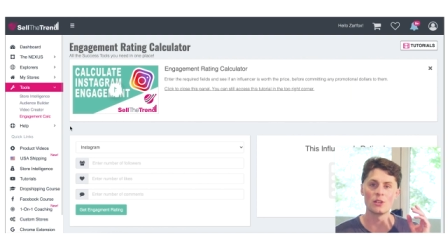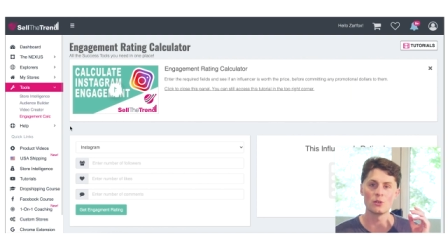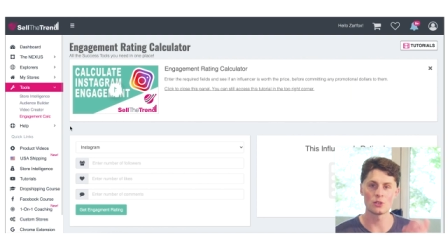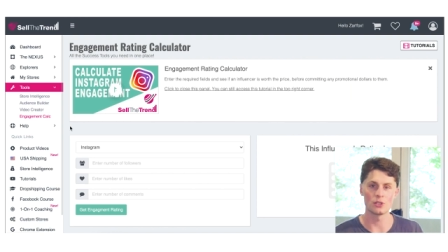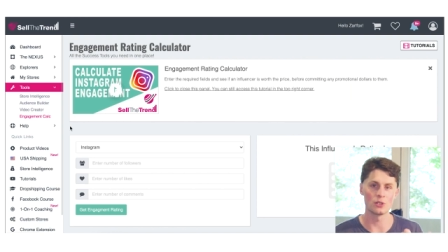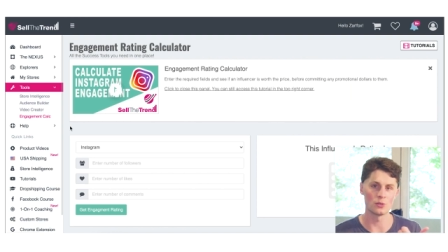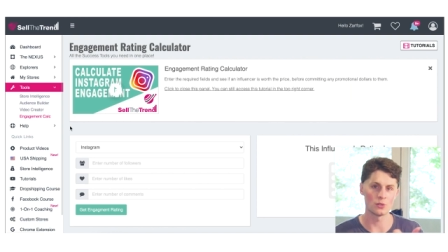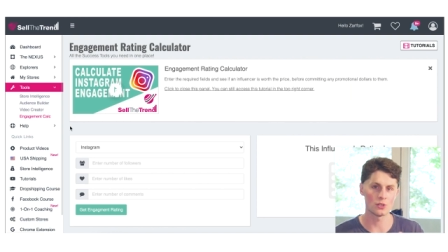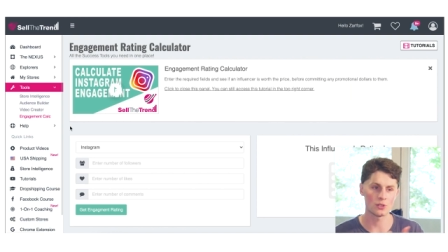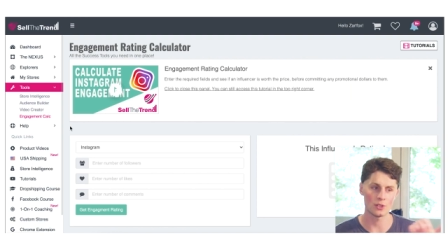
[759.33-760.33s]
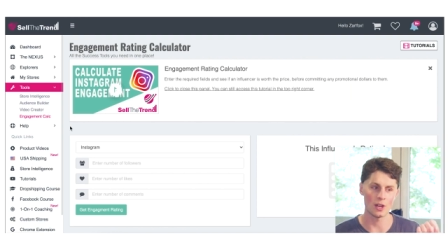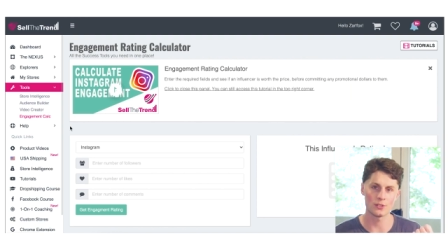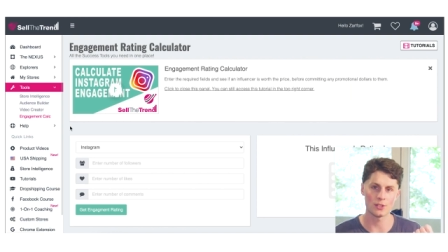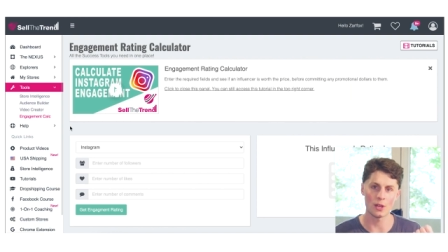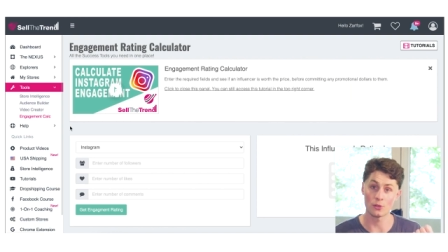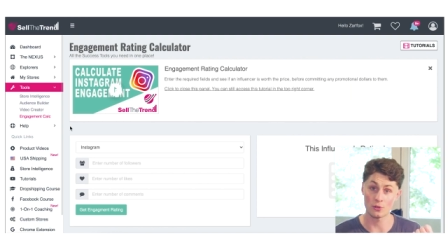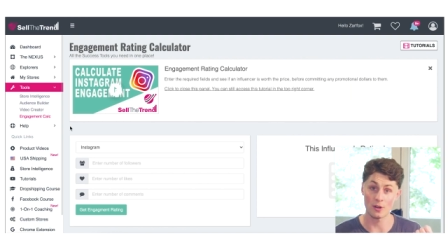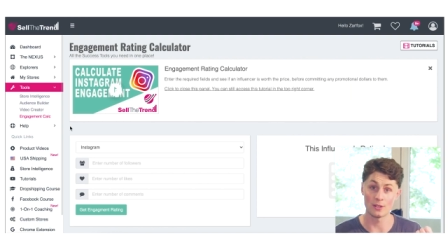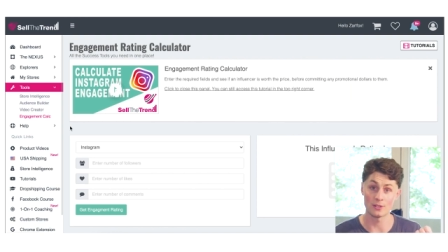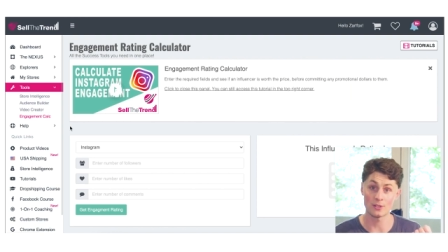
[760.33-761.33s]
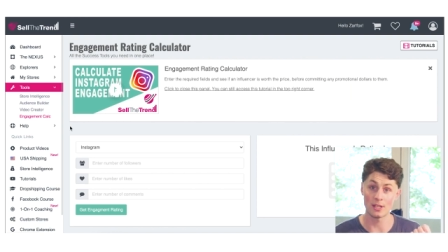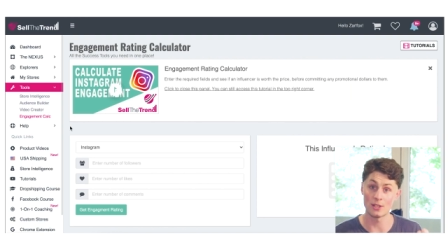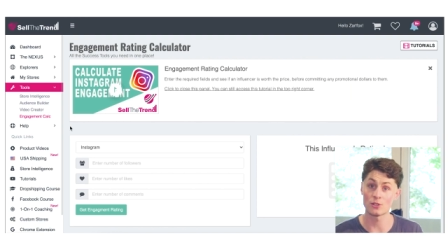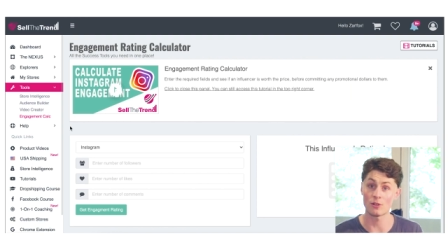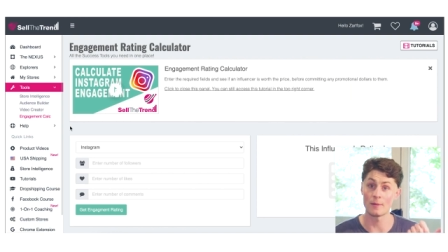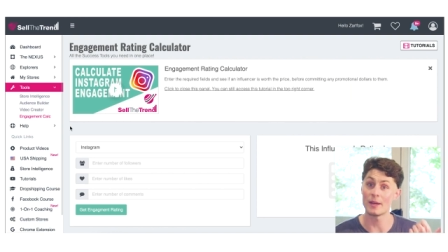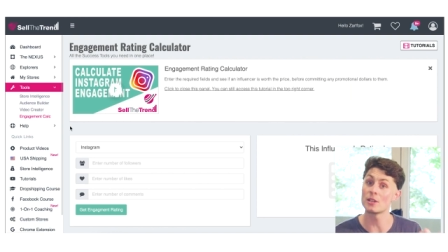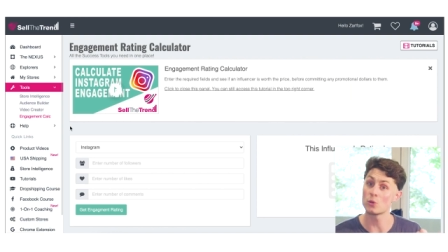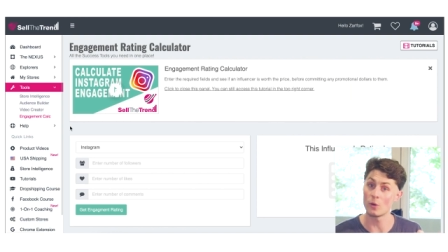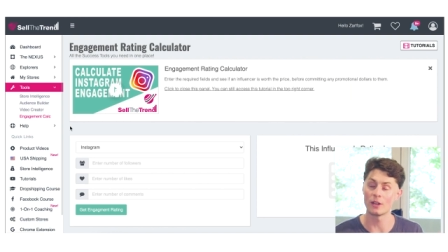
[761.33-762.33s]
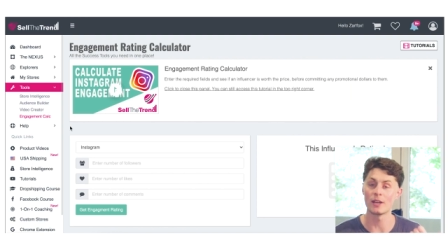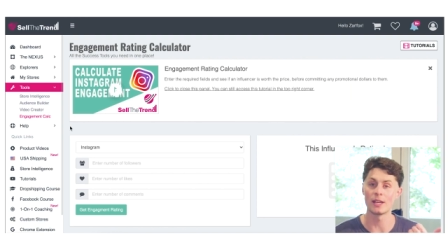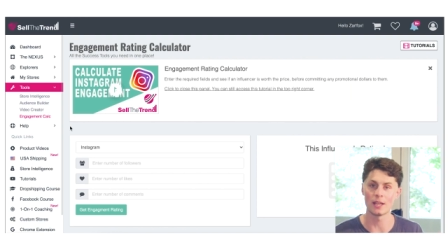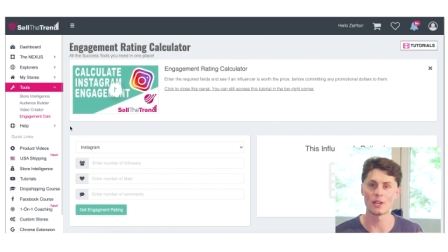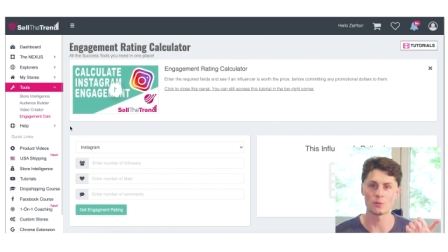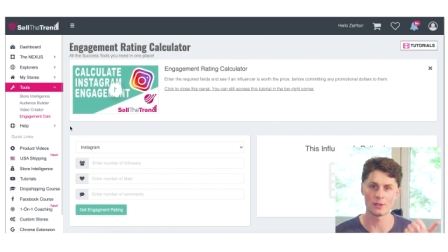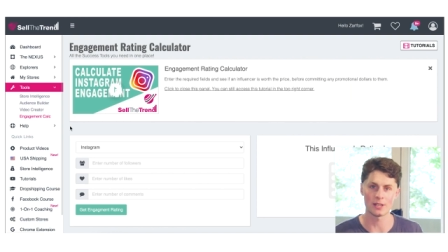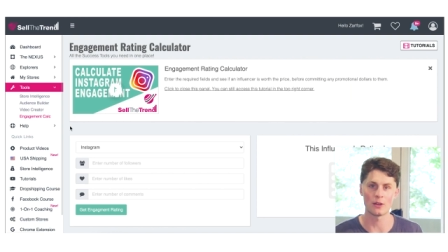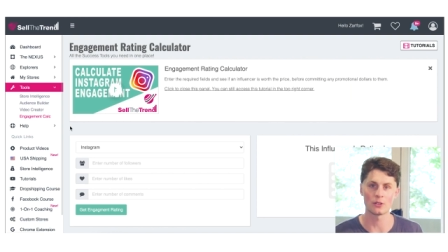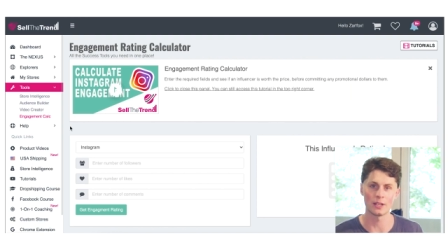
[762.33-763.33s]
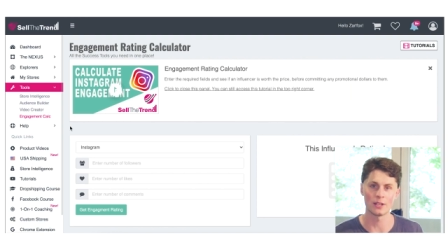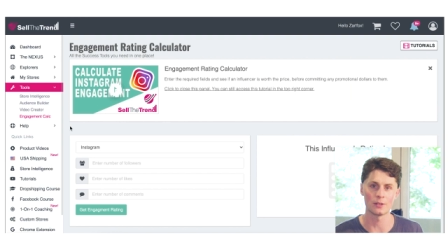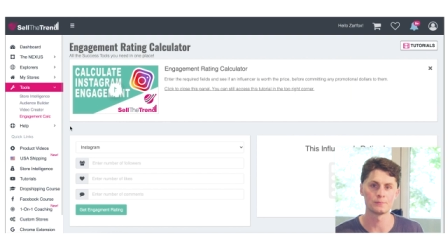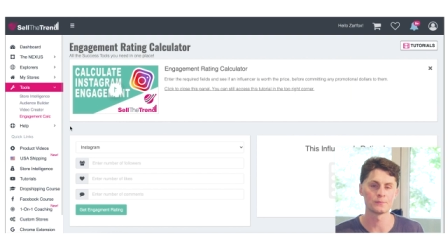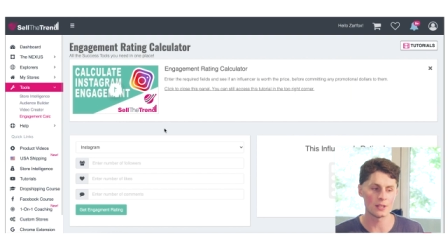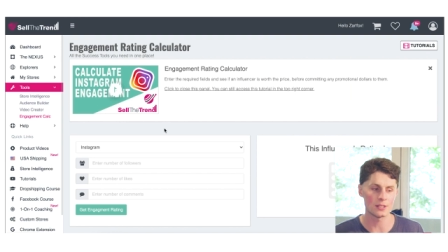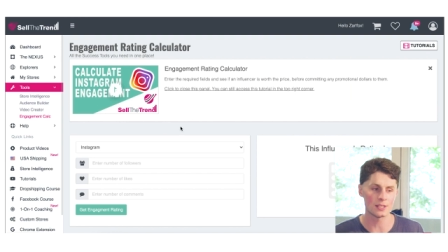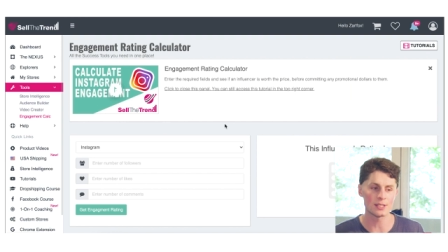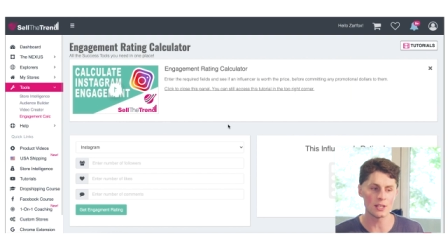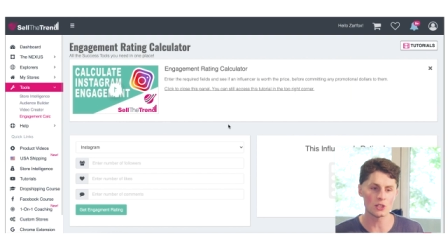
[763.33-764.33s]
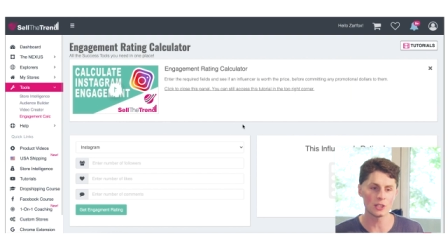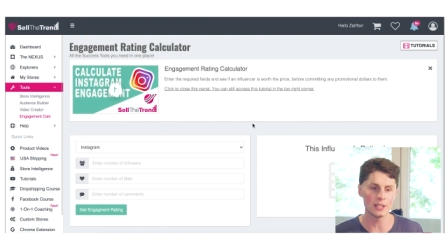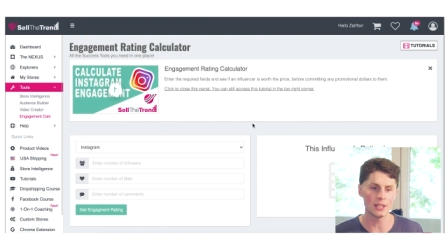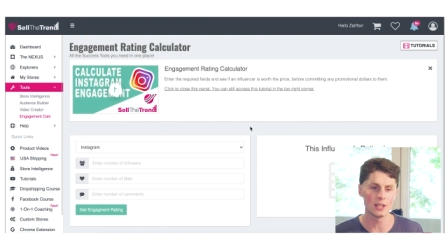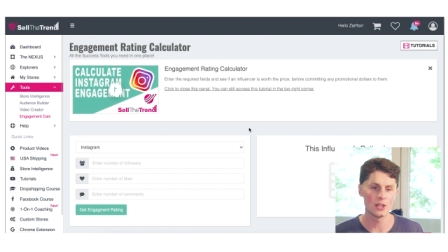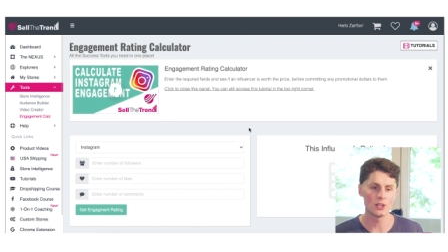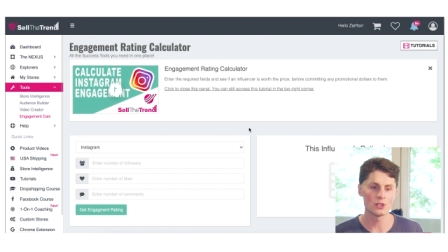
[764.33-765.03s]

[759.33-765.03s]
you should use Sell the Trends Instagram and Twitter engagement calculator. It's essentially